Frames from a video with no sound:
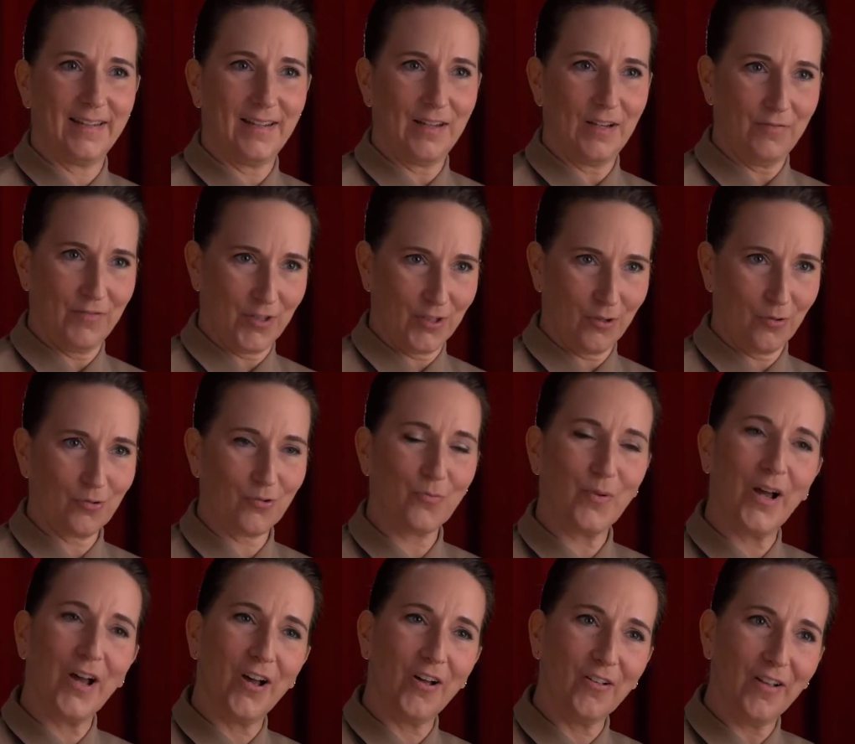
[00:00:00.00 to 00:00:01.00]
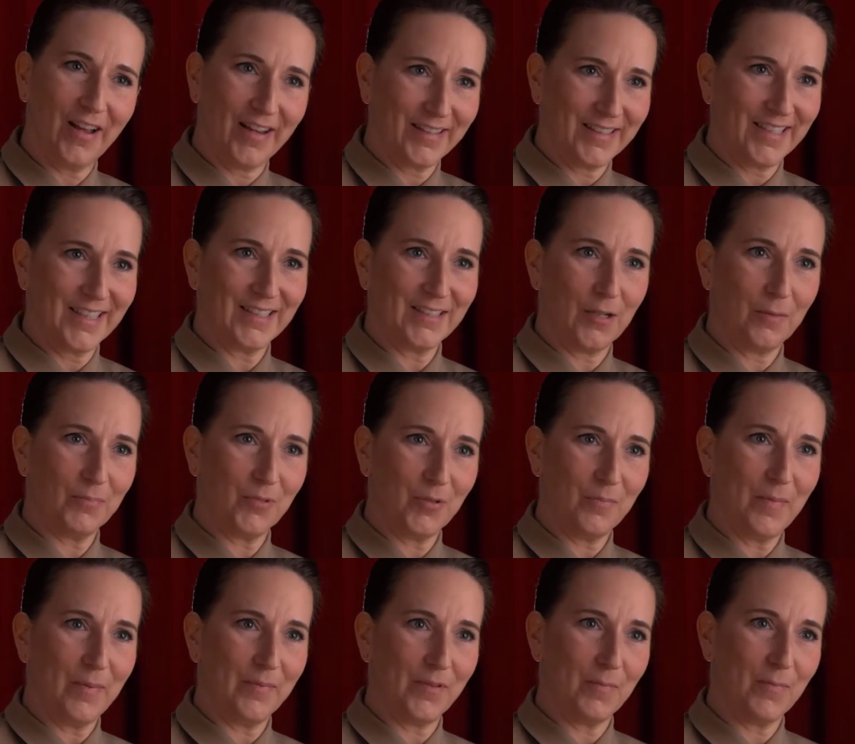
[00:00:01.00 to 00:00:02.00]
if it goes well, I kick up
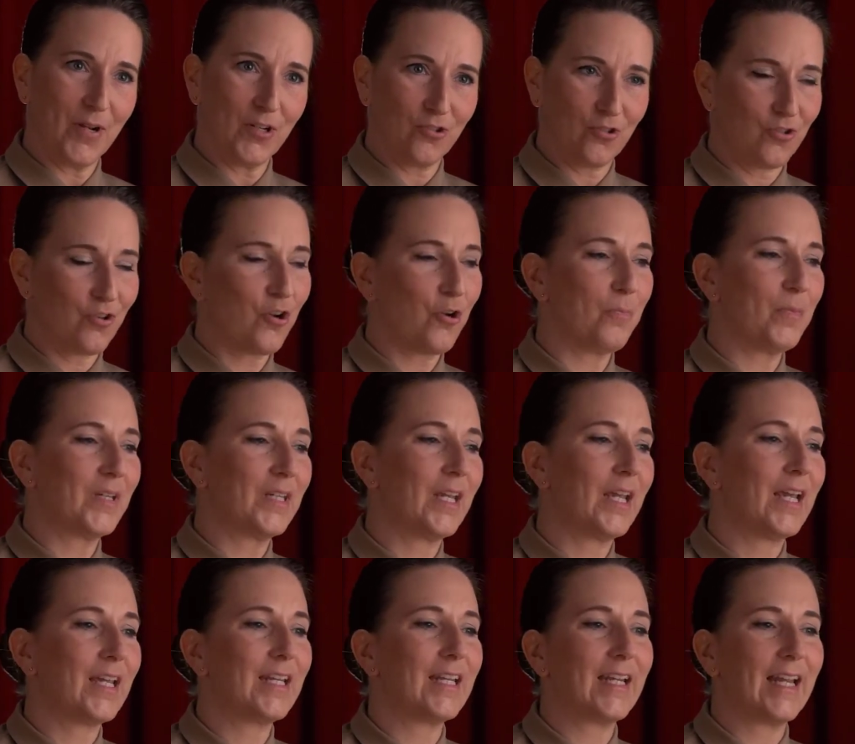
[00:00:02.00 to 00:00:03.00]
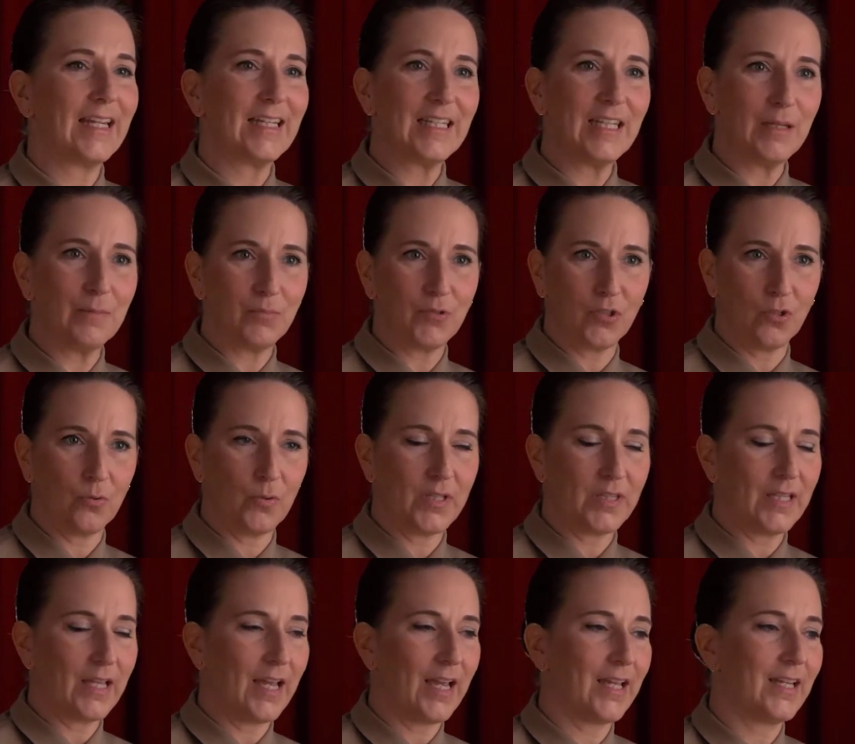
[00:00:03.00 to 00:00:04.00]
the metronome again, and I keep
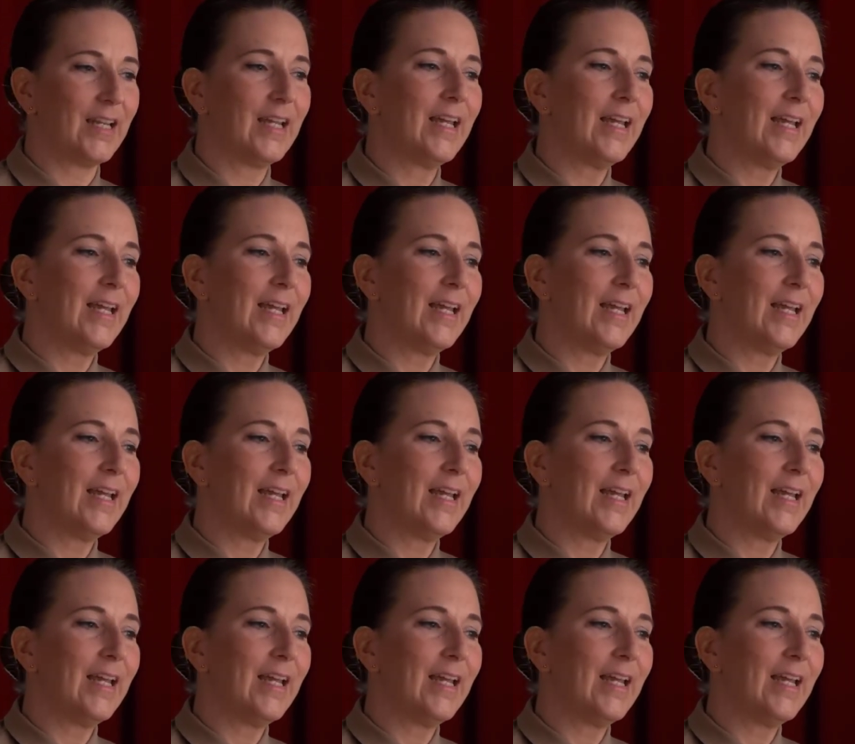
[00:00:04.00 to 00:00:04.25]
doing that.